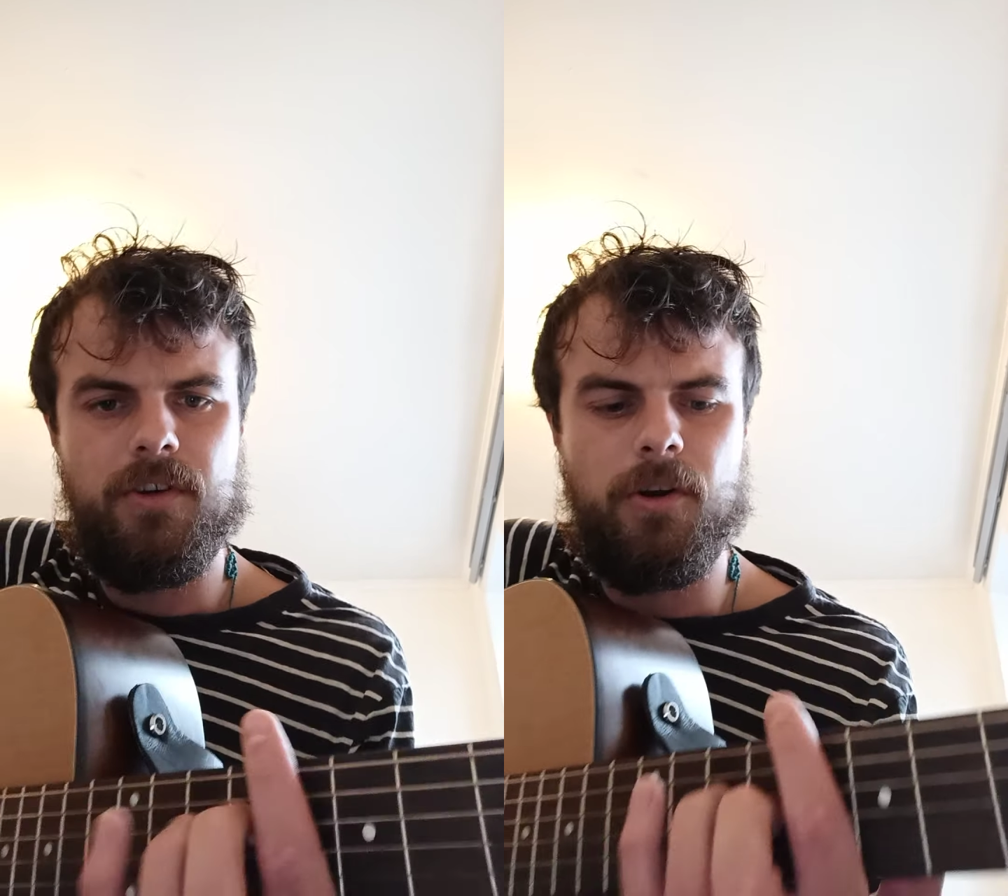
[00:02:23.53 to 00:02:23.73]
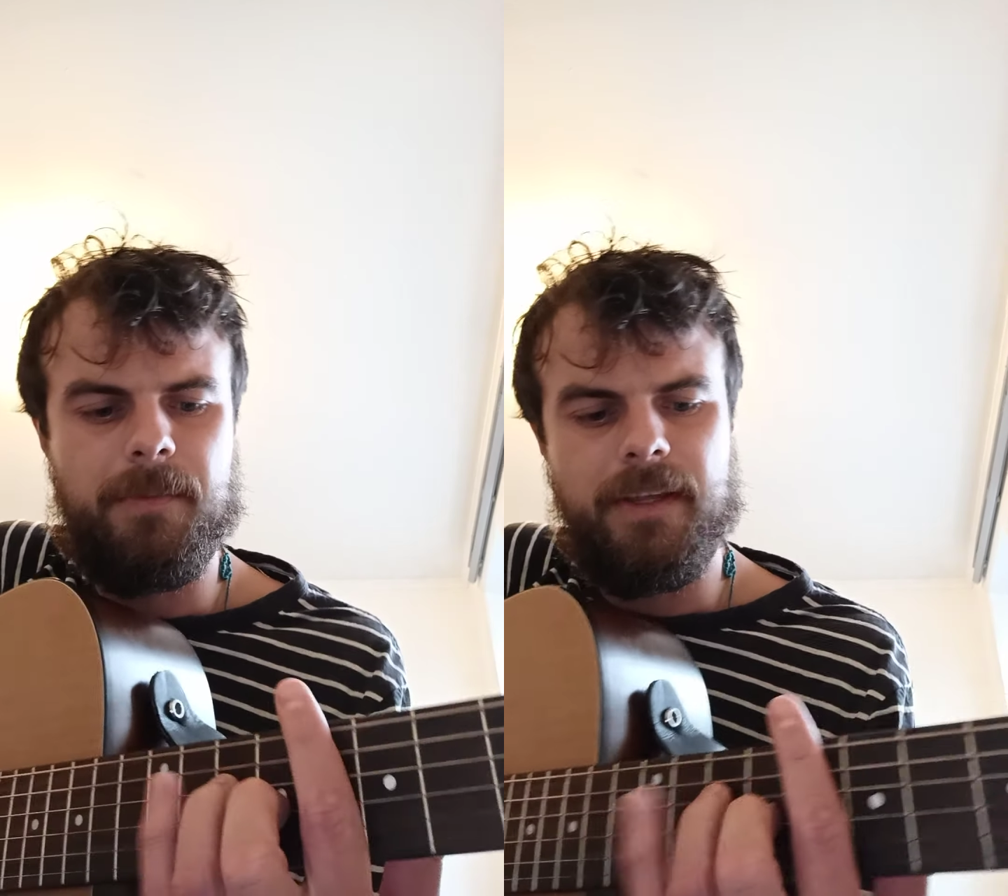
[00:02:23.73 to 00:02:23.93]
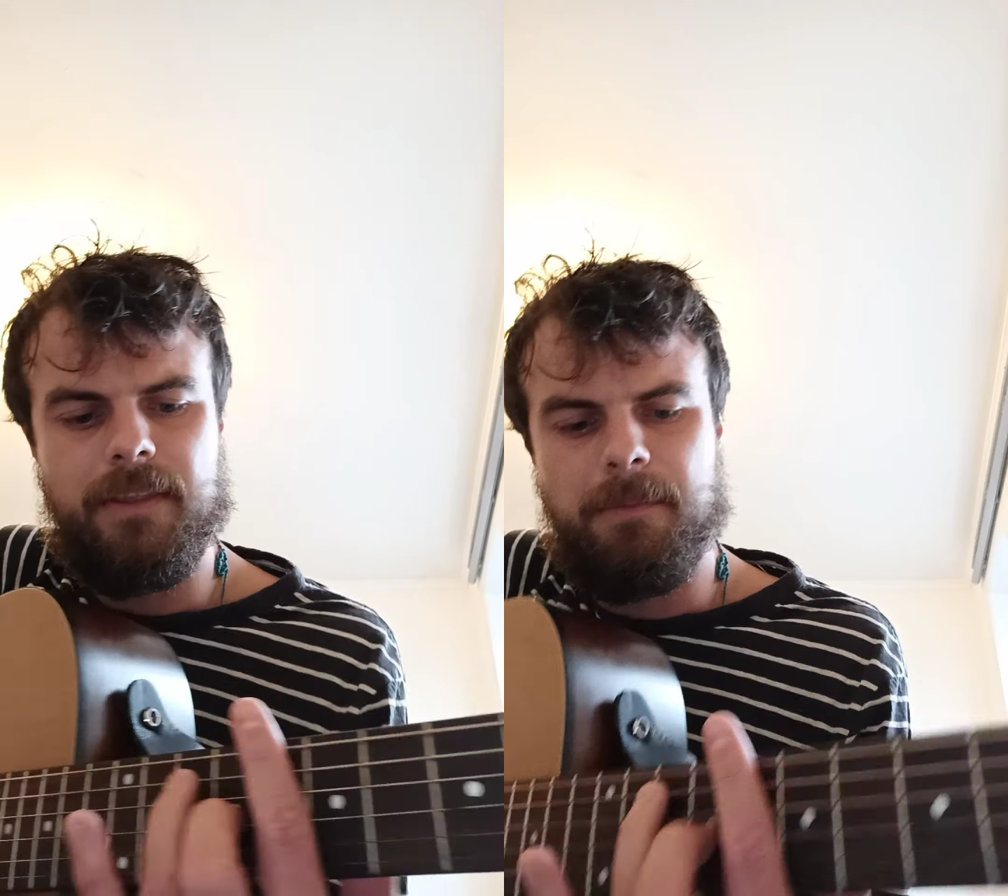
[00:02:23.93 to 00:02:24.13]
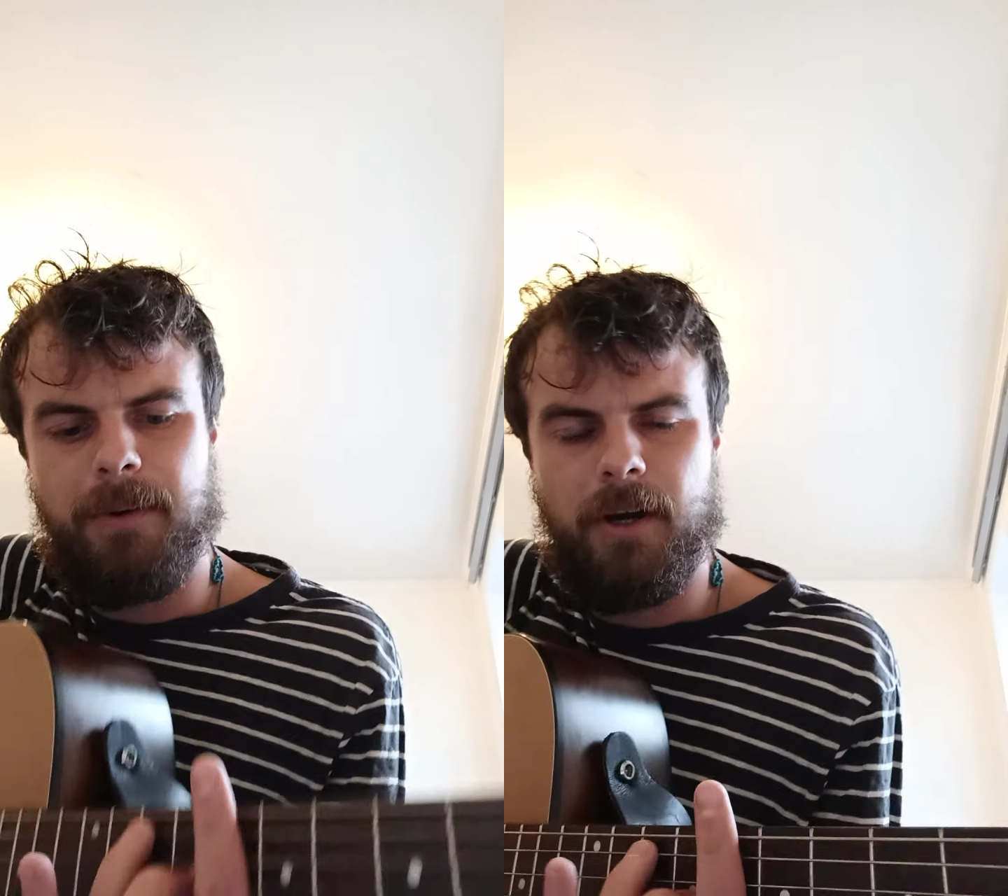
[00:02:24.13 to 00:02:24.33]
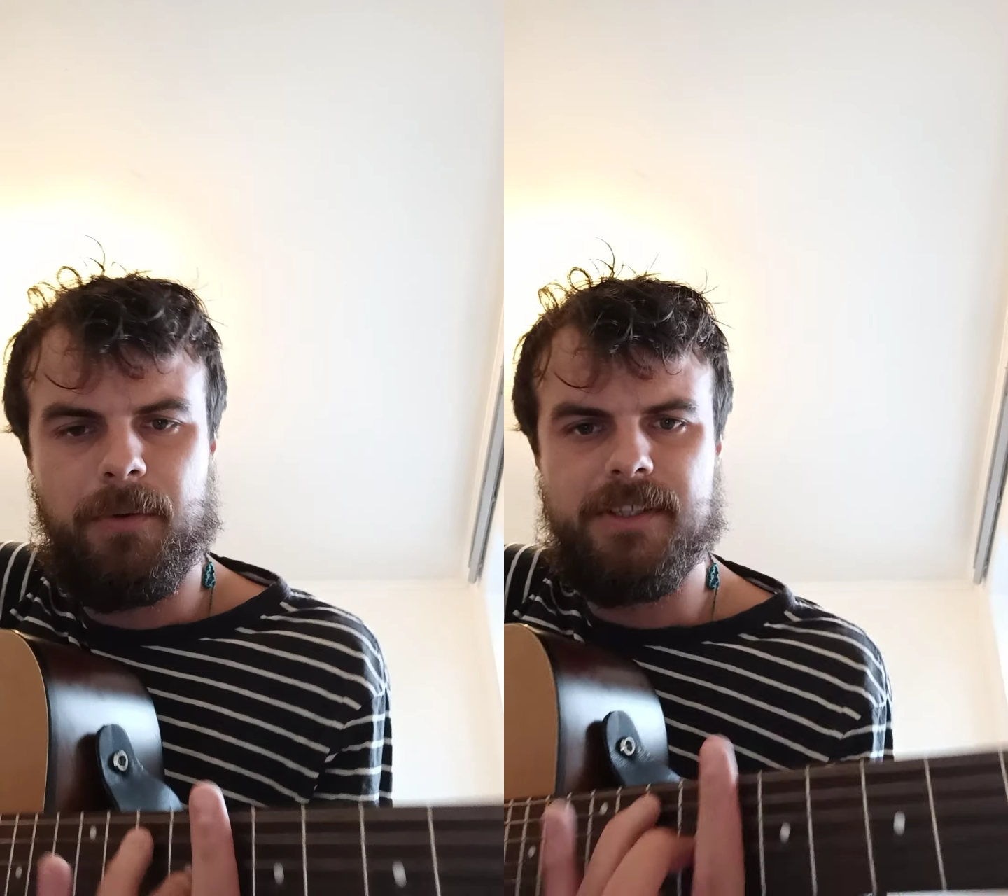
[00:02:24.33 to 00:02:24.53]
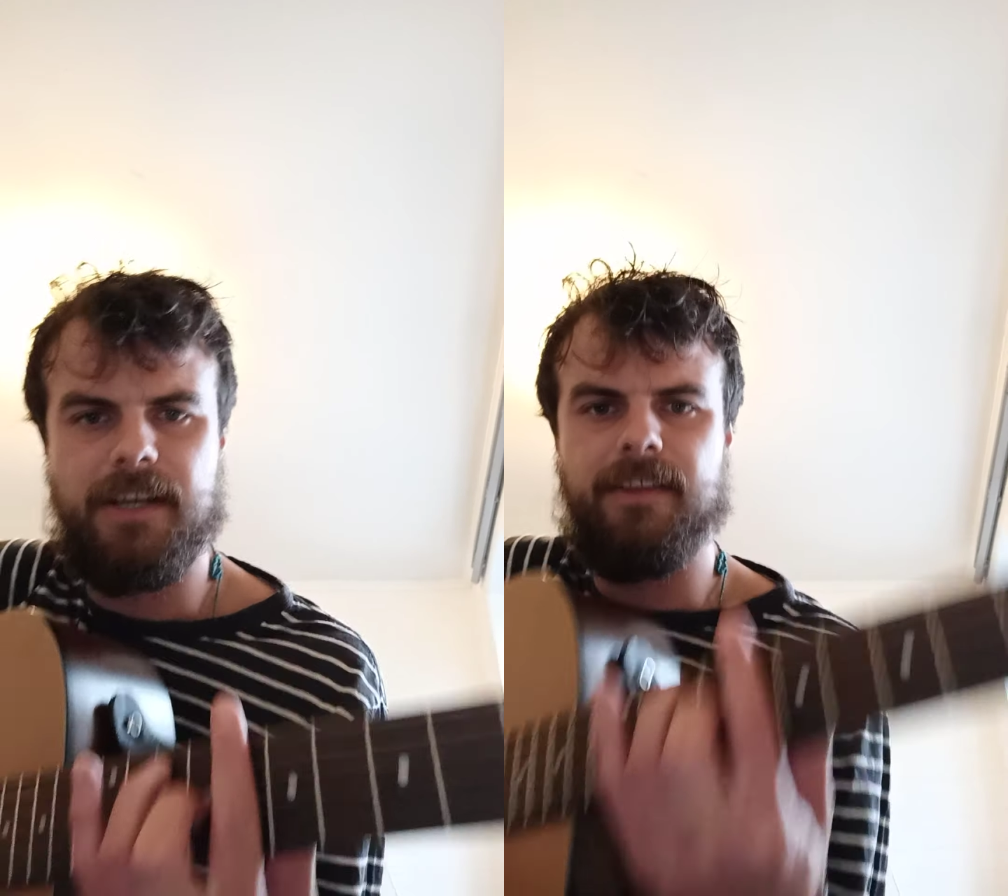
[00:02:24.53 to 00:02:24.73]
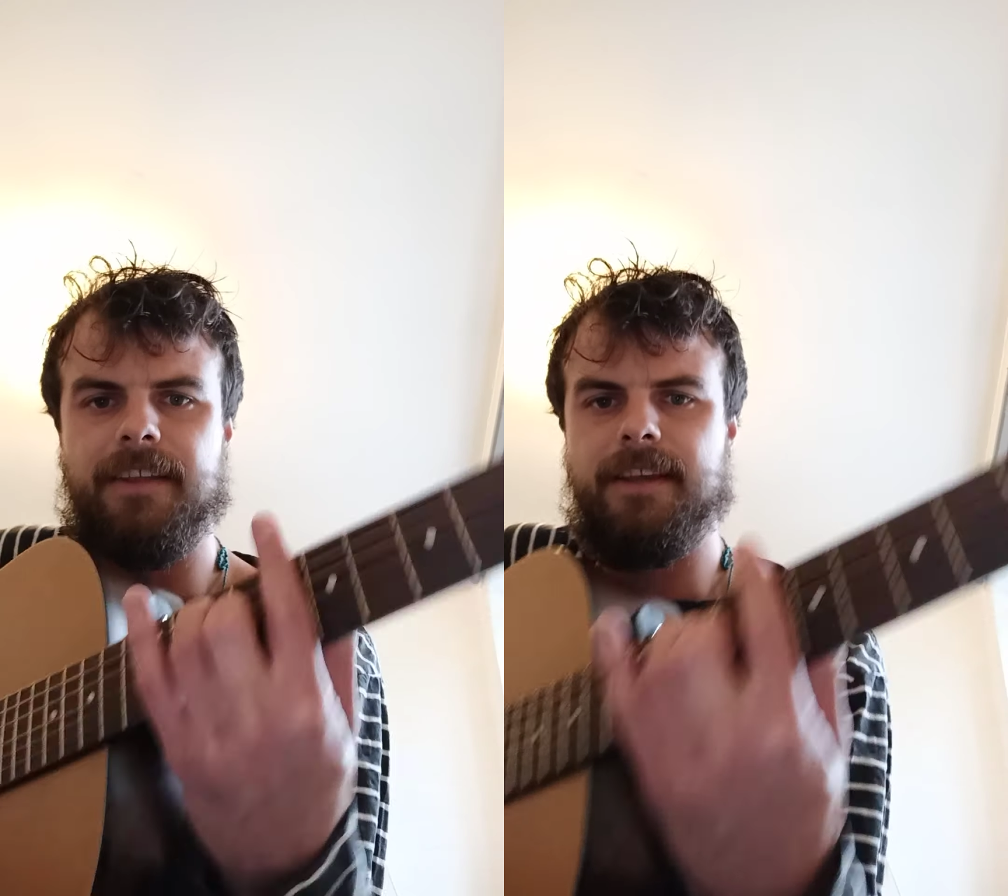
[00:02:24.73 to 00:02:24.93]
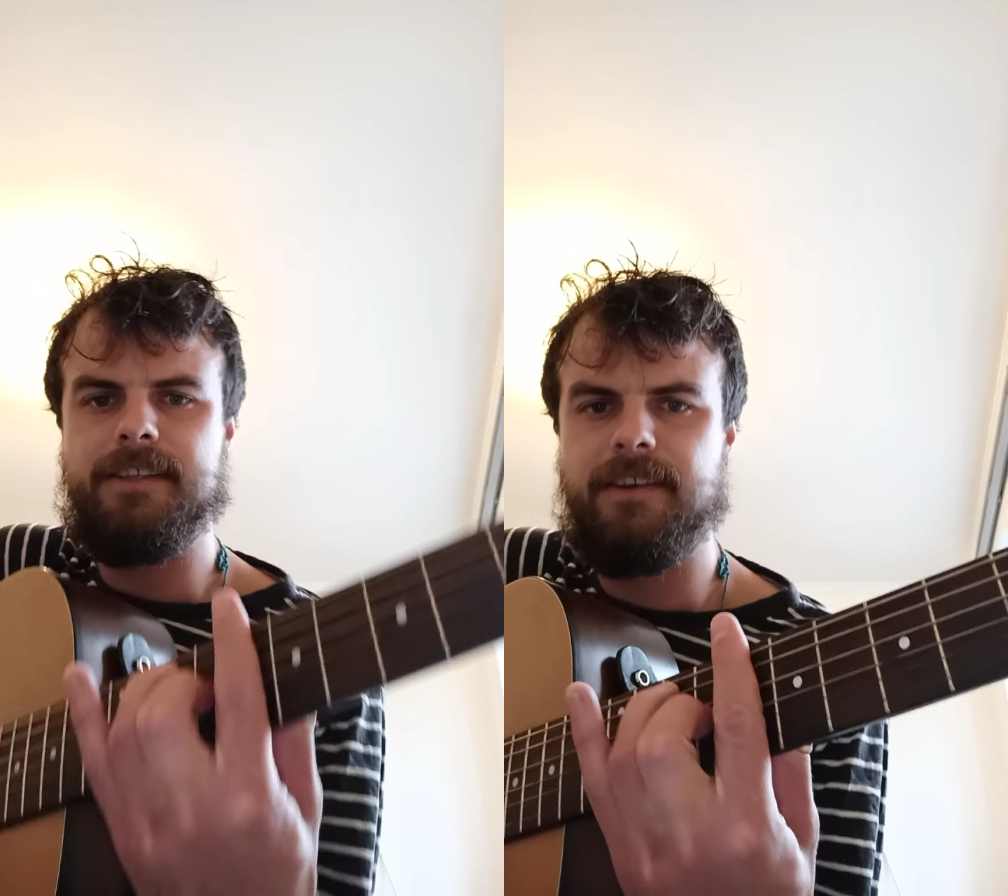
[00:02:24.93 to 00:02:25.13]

Normally the bar would sound like this,